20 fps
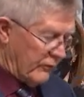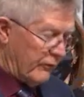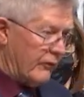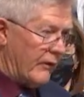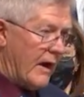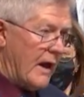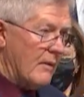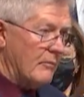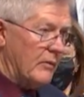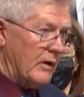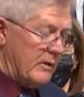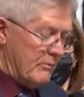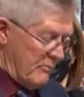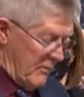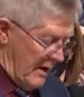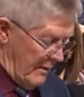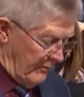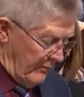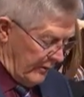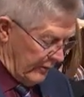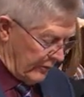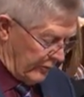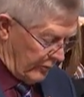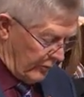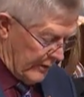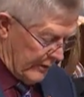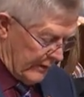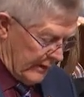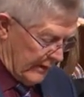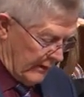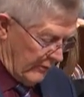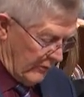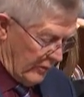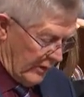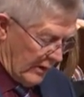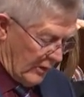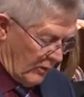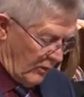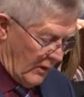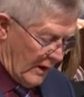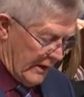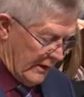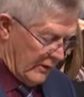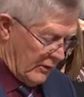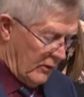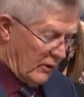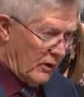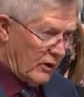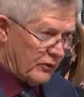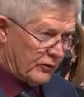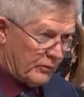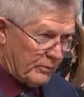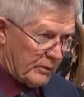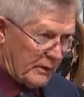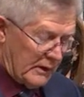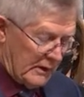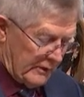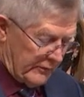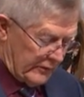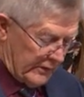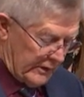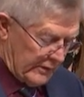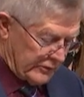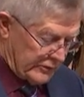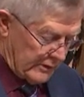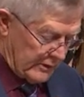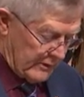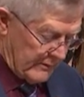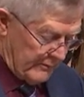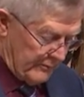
family members when they require hospitalization.